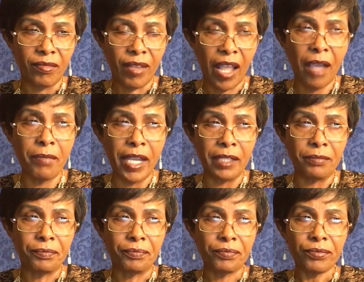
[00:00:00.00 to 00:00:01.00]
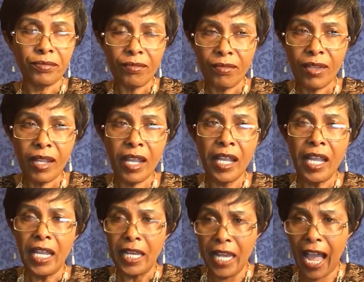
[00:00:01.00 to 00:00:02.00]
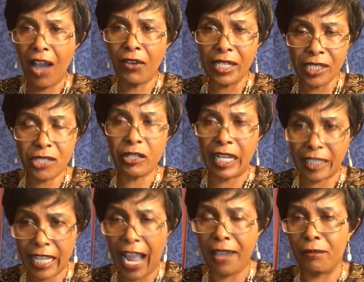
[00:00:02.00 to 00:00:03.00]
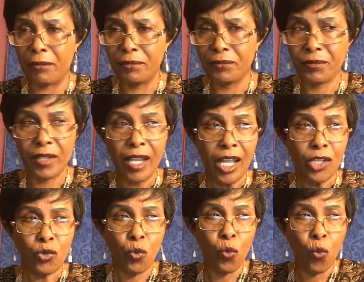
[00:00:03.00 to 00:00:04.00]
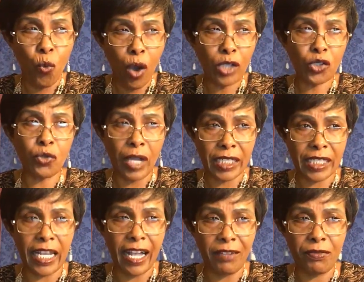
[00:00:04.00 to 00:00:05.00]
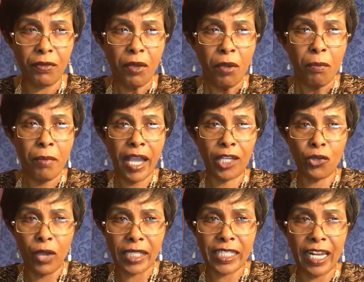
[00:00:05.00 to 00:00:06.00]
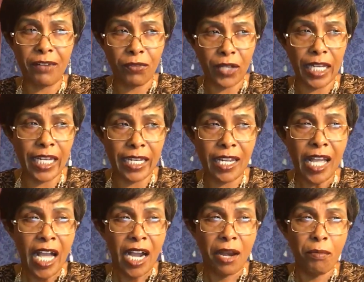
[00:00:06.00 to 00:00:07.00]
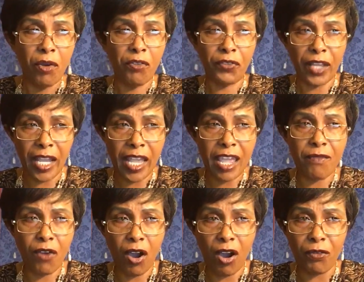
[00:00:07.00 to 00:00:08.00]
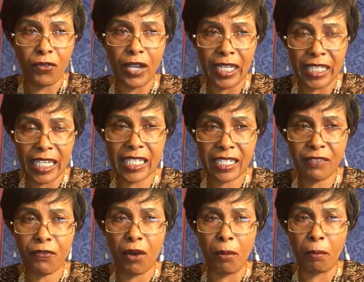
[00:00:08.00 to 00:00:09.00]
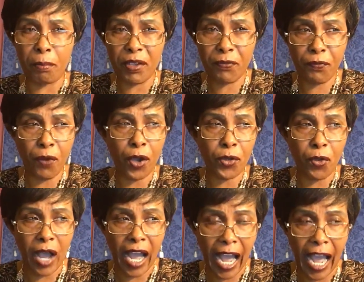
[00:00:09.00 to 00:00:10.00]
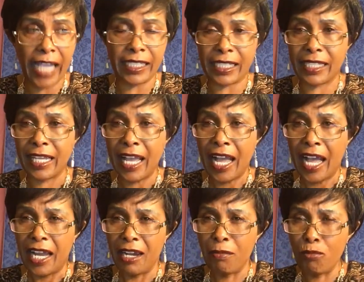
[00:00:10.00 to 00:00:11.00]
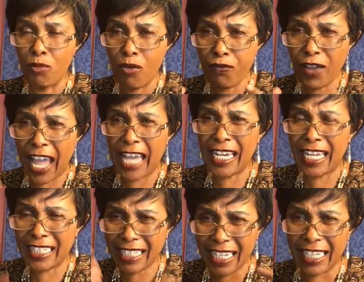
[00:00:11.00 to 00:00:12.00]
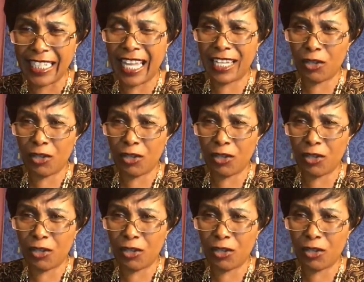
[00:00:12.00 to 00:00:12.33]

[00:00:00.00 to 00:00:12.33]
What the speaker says: Amen. Now is your time to wash yourself, make yourself clean, remove the evil of your deeds from before your eyes. Remove anything that